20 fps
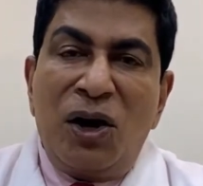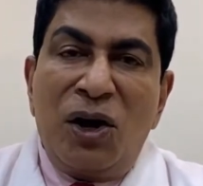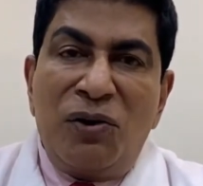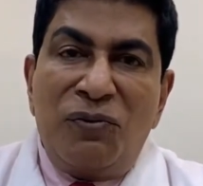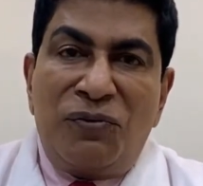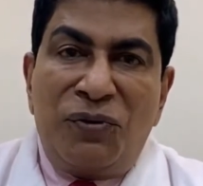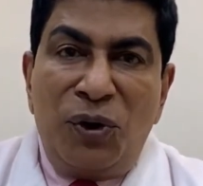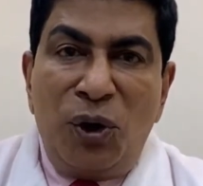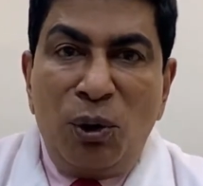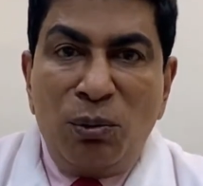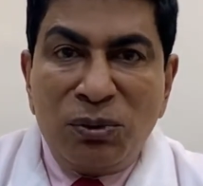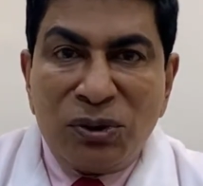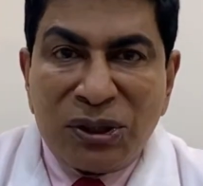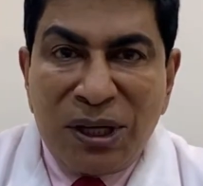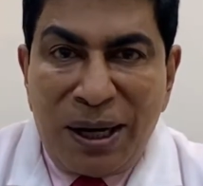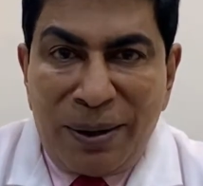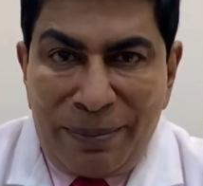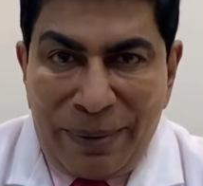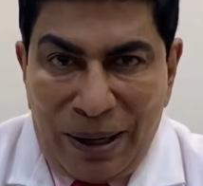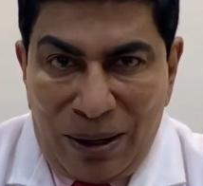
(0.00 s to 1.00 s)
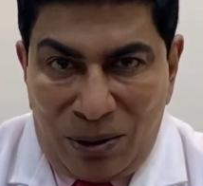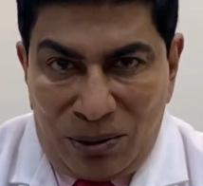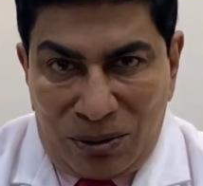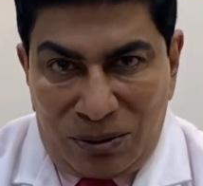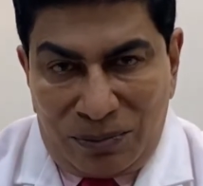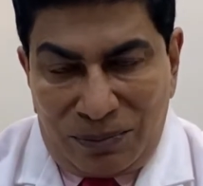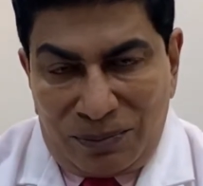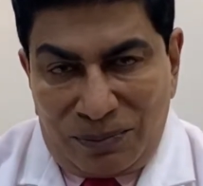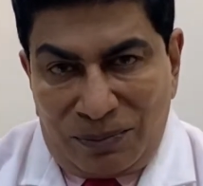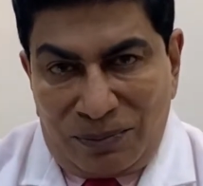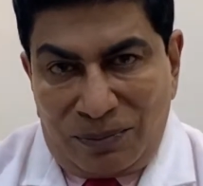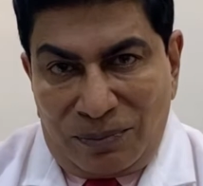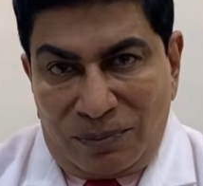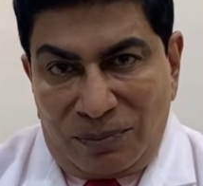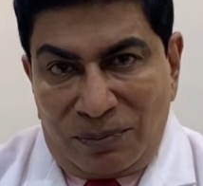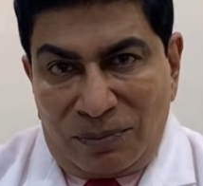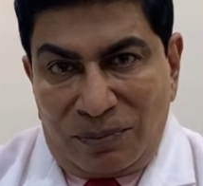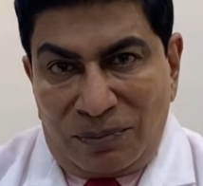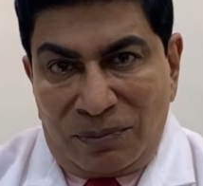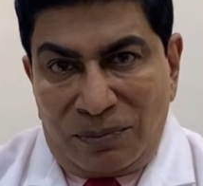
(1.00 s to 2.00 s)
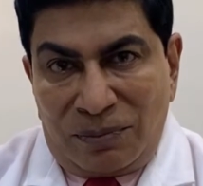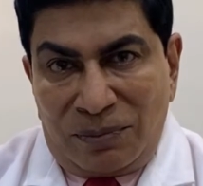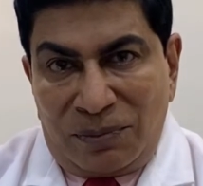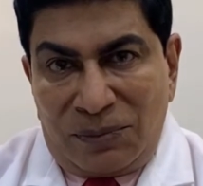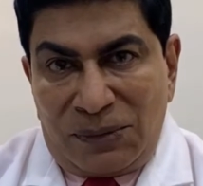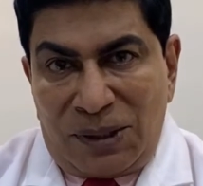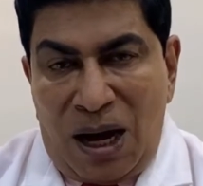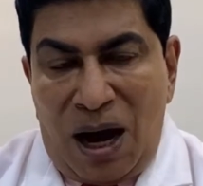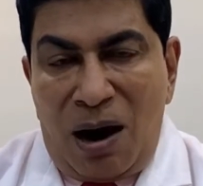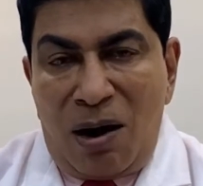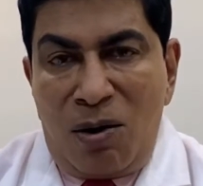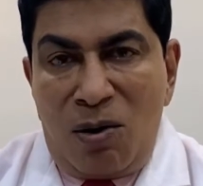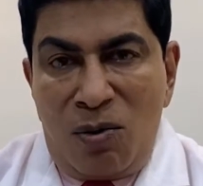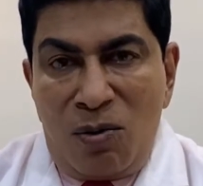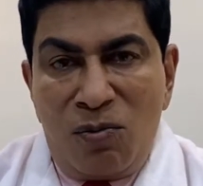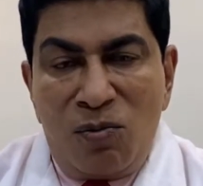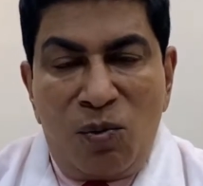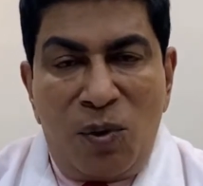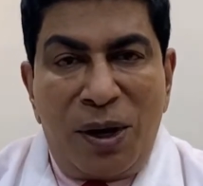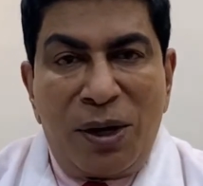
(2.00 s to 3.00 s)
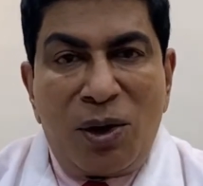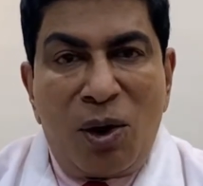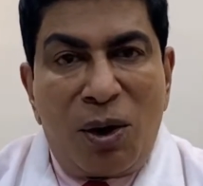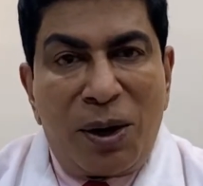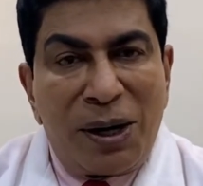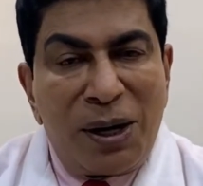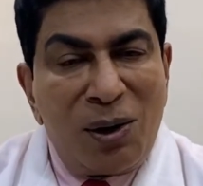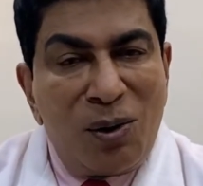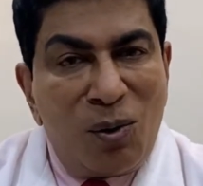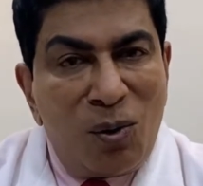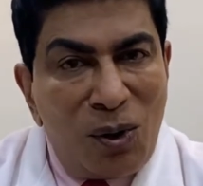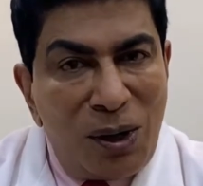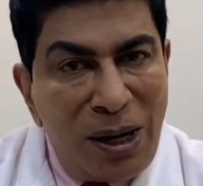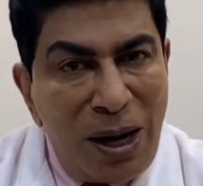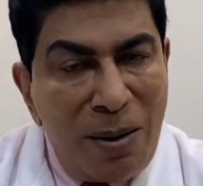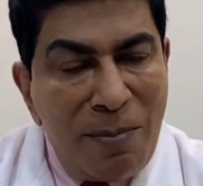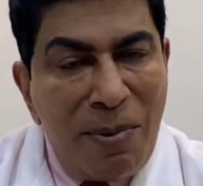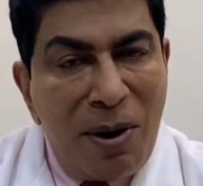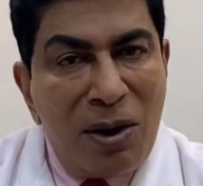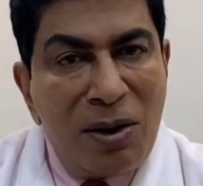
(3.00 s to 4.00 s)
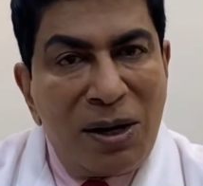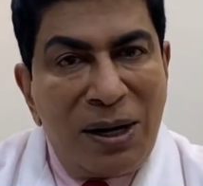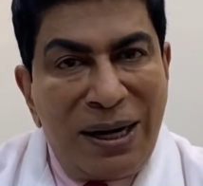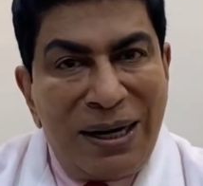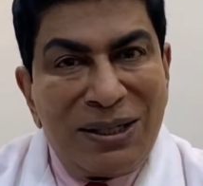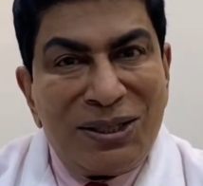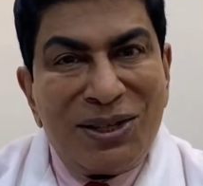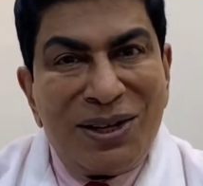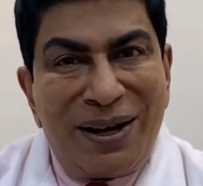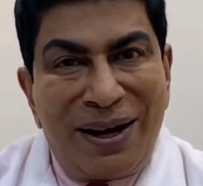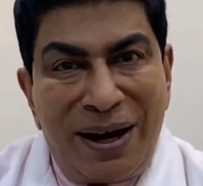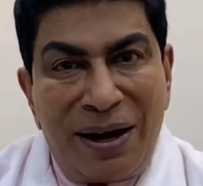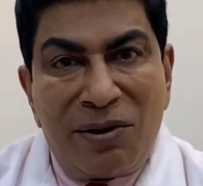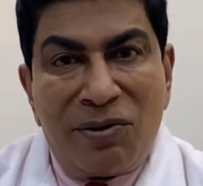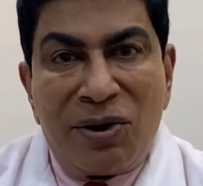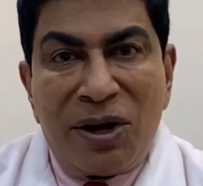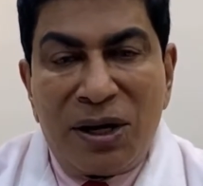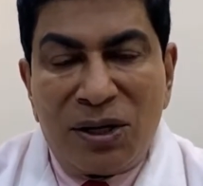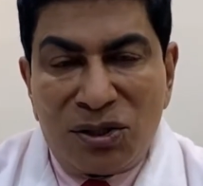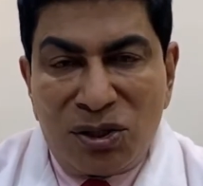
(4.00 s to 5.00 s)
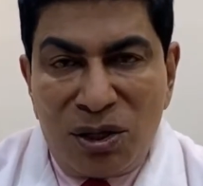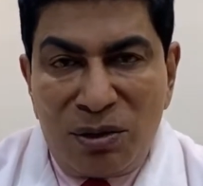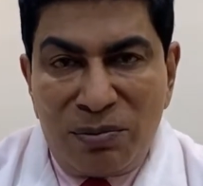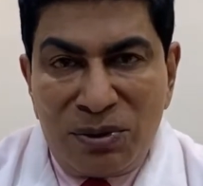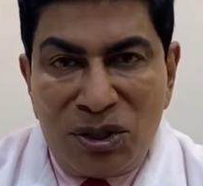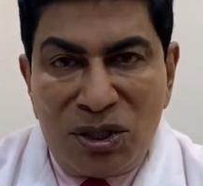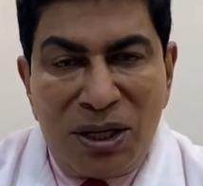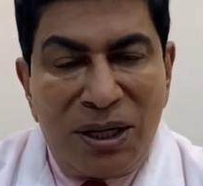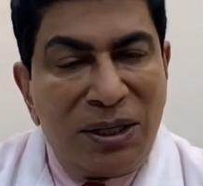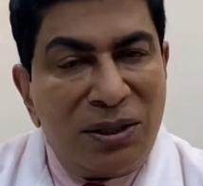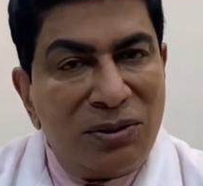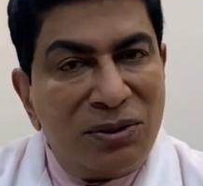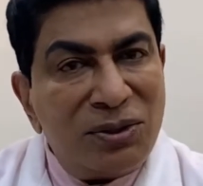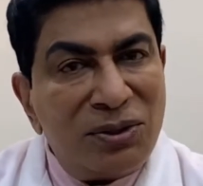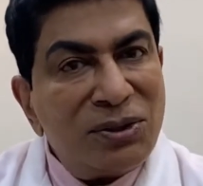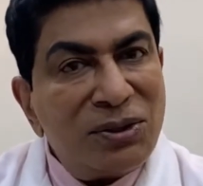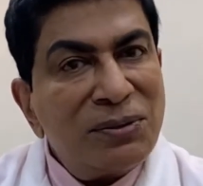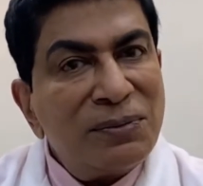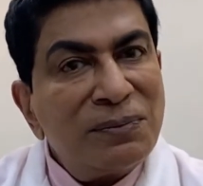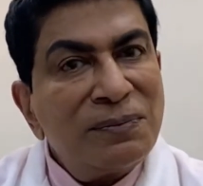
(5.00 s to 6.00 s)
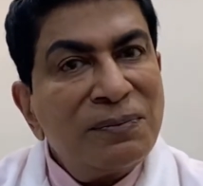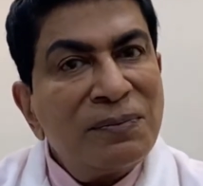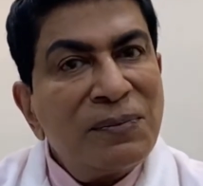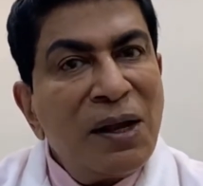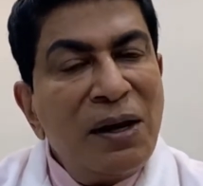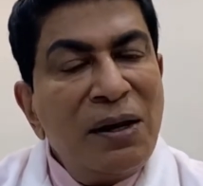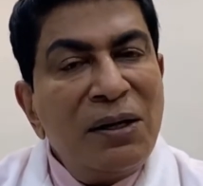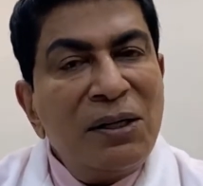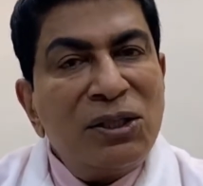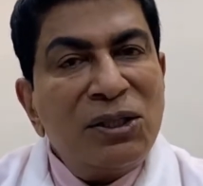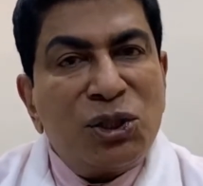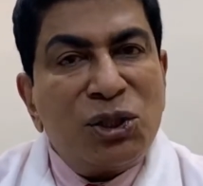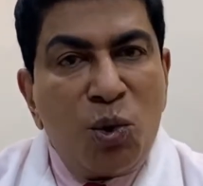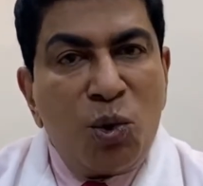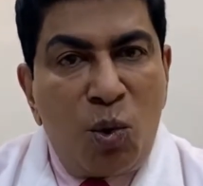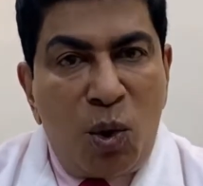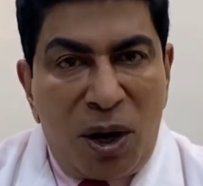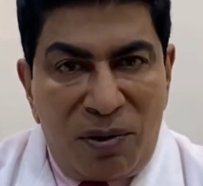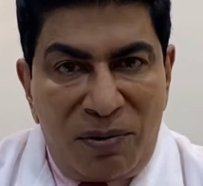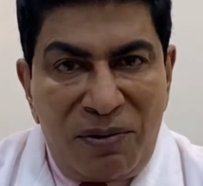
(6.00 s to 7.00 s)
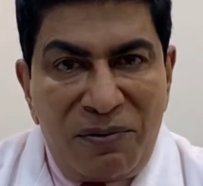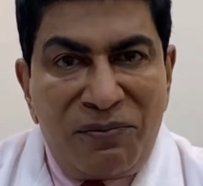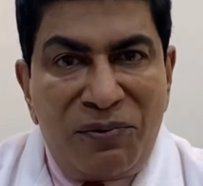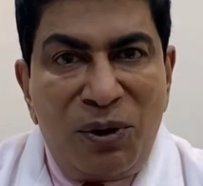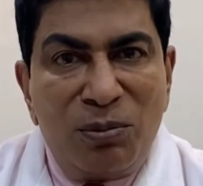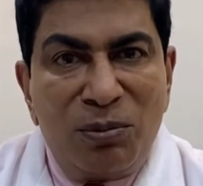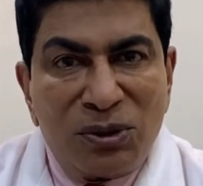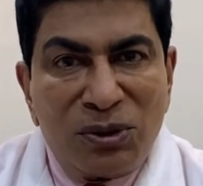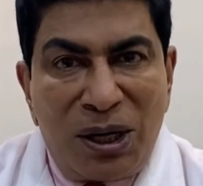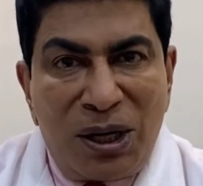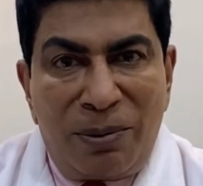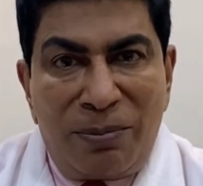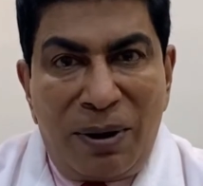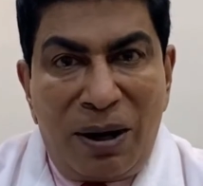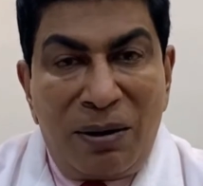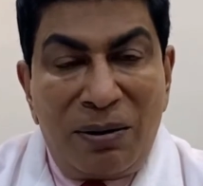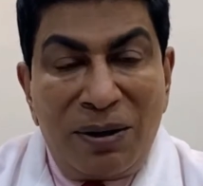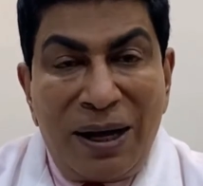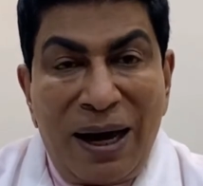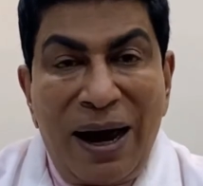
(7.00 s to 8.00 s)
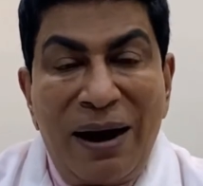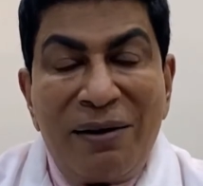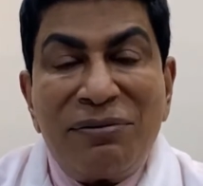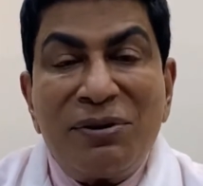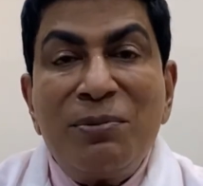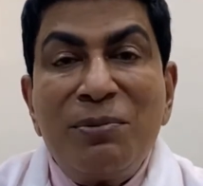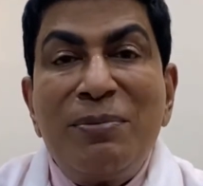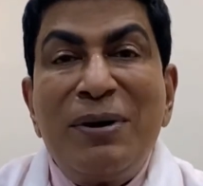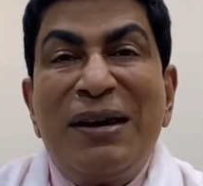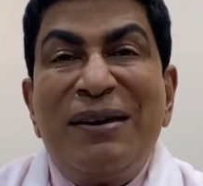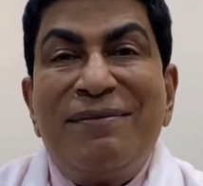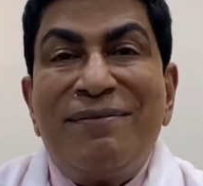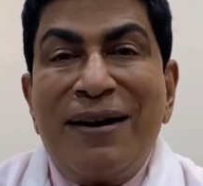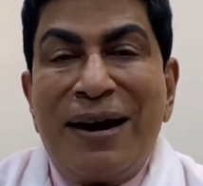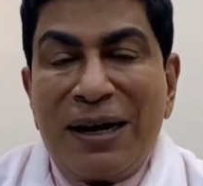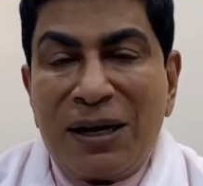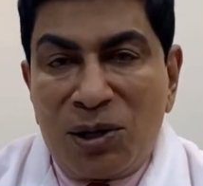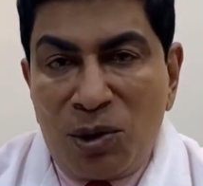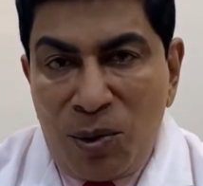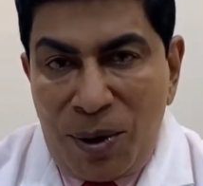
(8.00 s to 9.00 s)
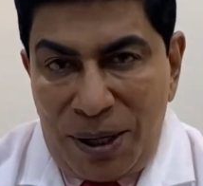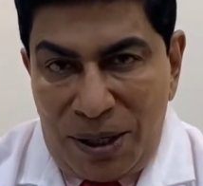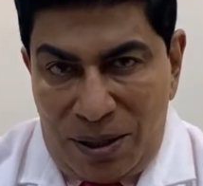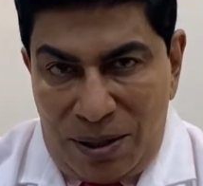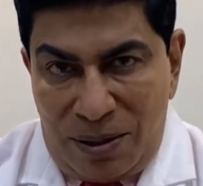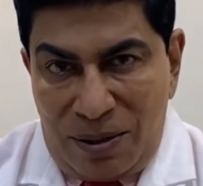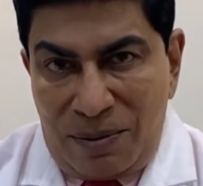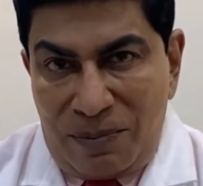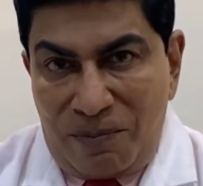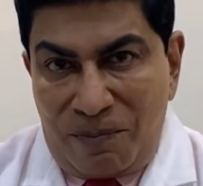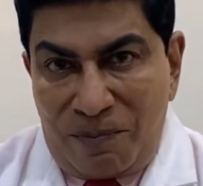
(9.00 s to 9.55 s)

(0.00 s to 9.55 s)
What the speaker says: Fumes come out. Now we're talking only about laser hair reduction machines. So whatever fumes come out have to be evacuated,